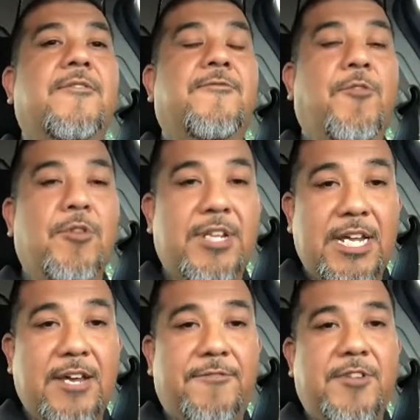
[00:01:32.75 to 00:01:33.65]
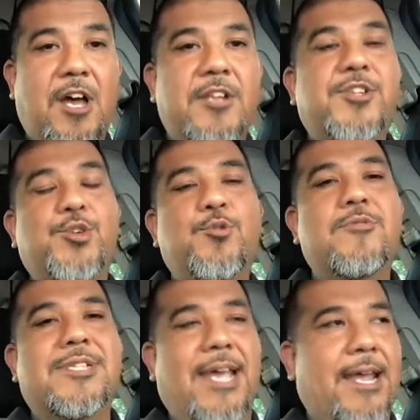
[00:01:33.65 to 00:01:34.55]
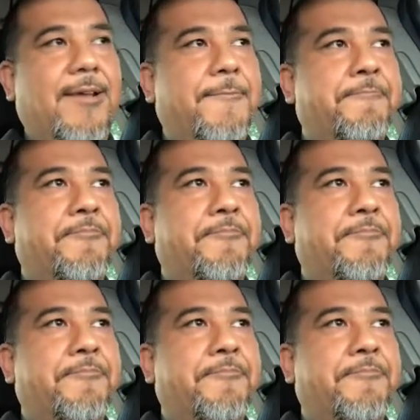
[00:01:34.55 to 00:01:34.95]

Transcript: for Lyft on Tuesday.